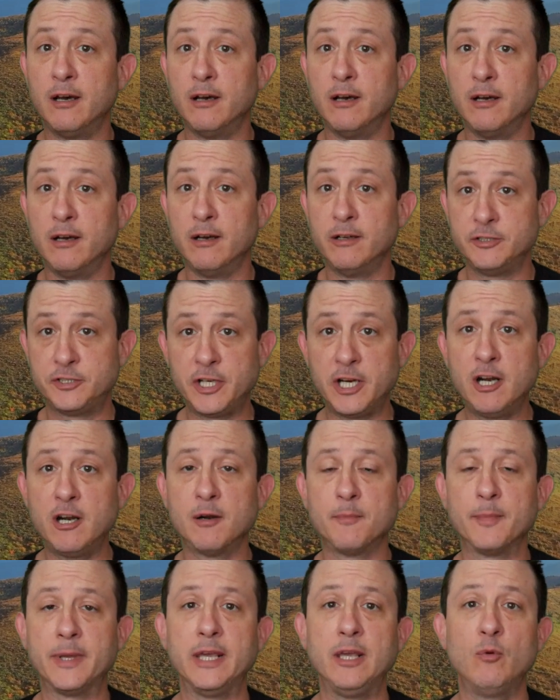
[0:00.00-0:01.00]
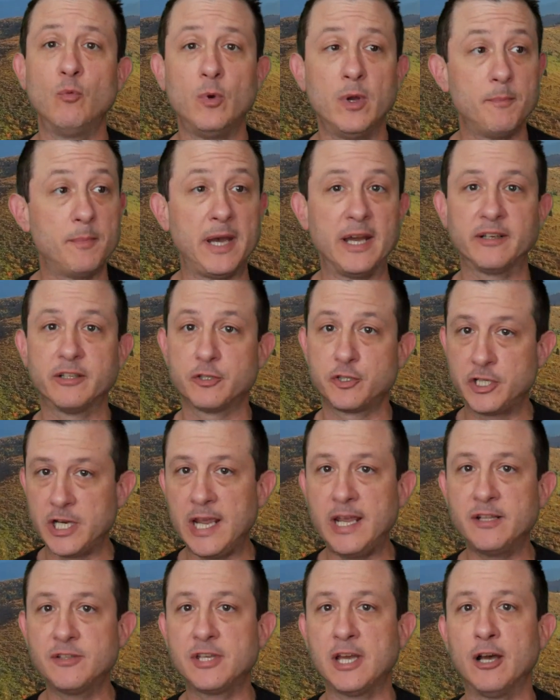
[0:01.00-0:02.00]
Jeromy went back to
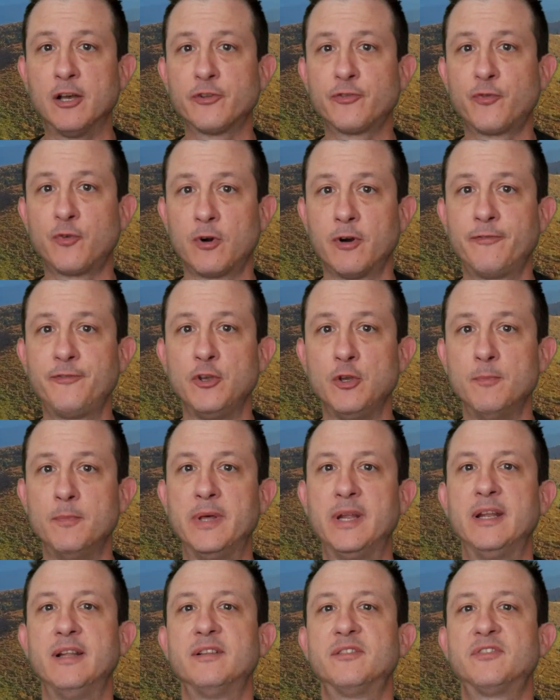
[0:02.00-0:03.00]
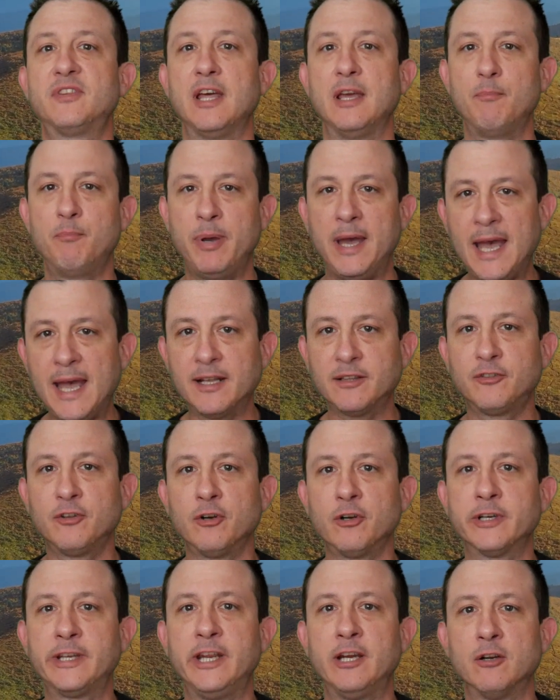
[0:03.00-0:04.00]
Shane's house for a few minutes. They packed
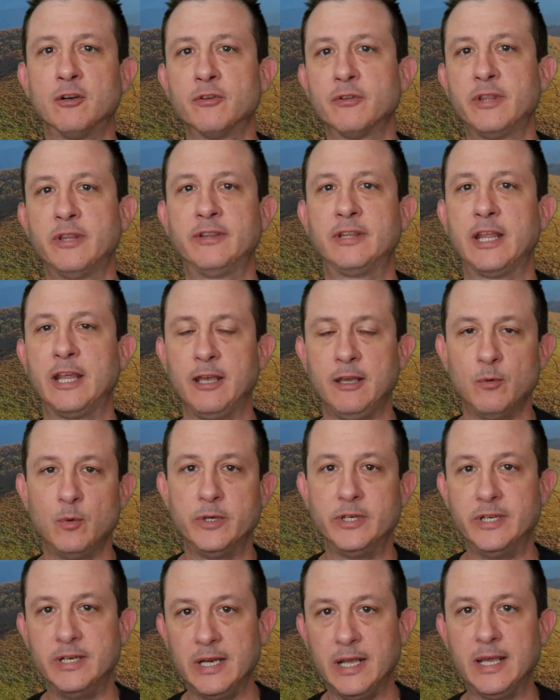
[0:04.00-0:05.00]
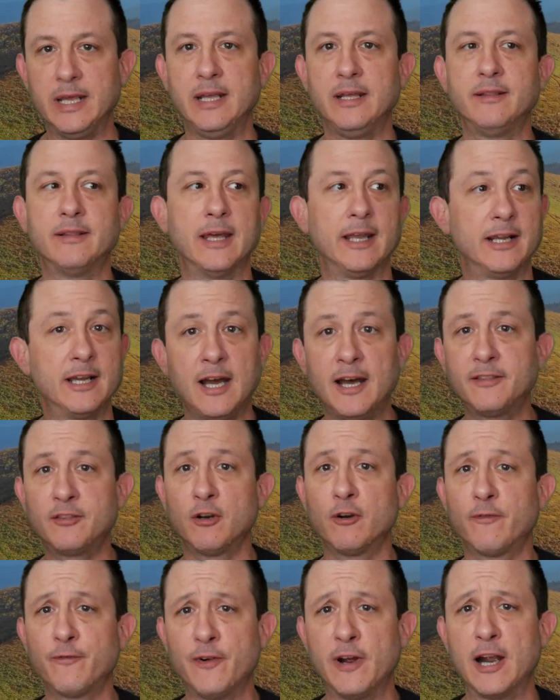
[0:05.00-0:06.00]
their gear that they would need. They got
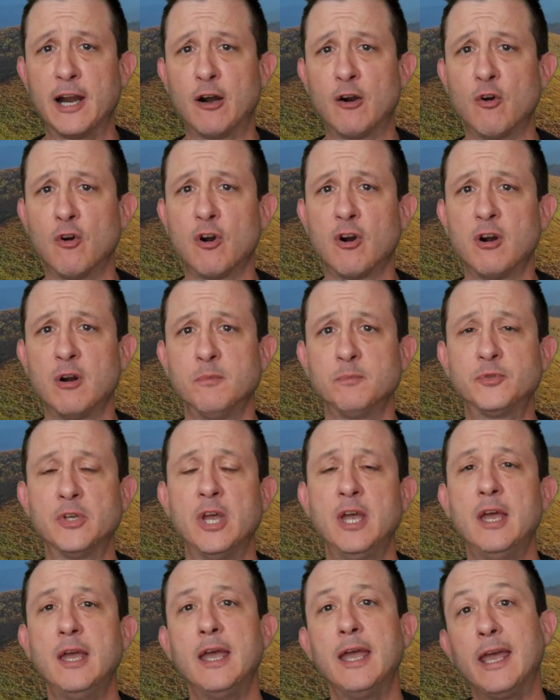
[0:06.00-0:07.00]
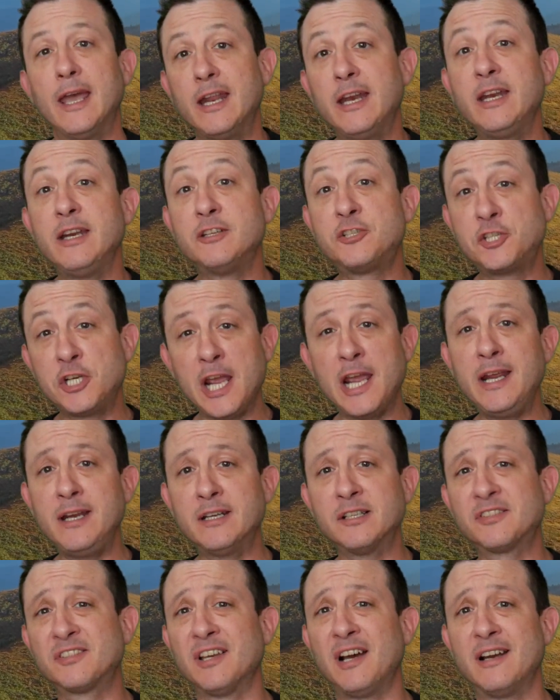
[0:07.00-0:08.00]
their firearms. And
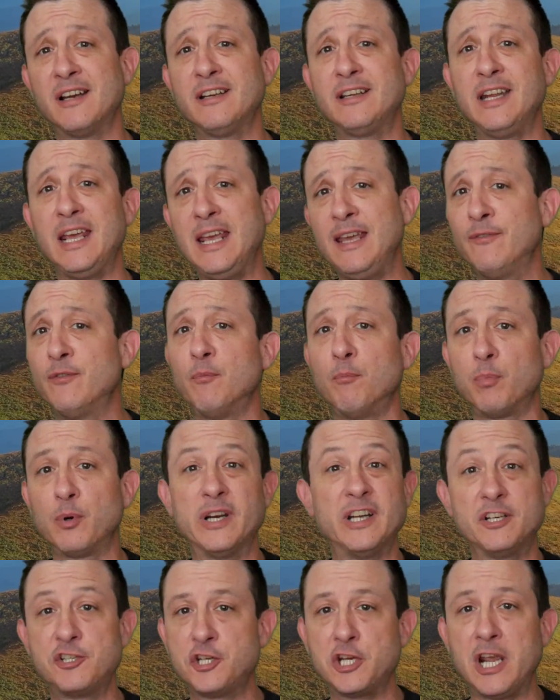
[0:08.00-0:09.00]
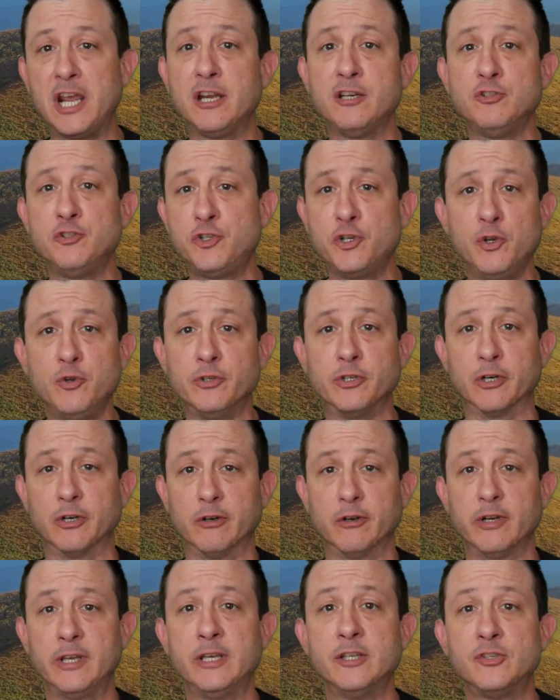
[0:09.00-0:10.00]
Shane decided to even bring Shane
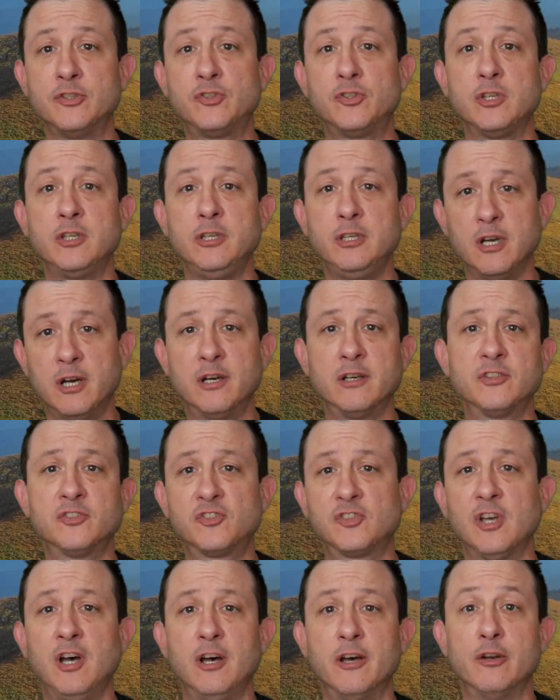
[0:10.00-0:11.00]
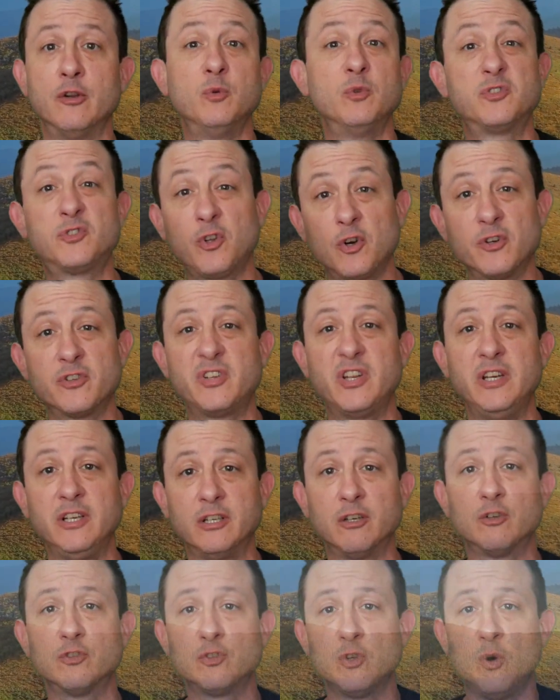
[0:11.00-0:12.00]
Jr., his young son, who was
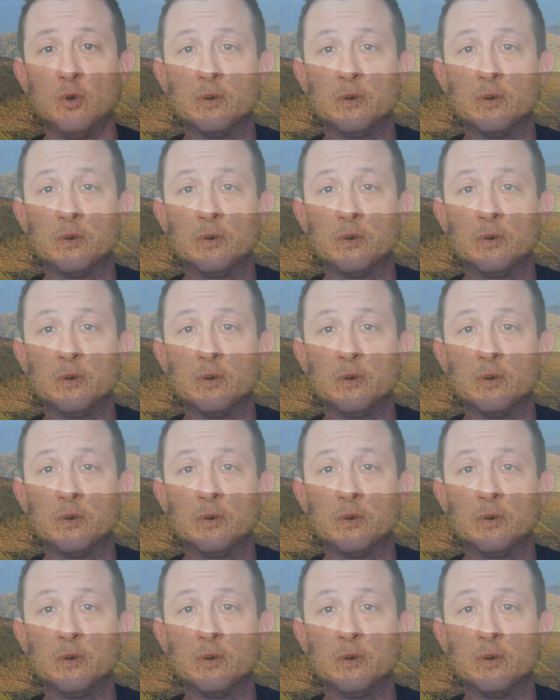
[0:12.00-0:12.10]
13 years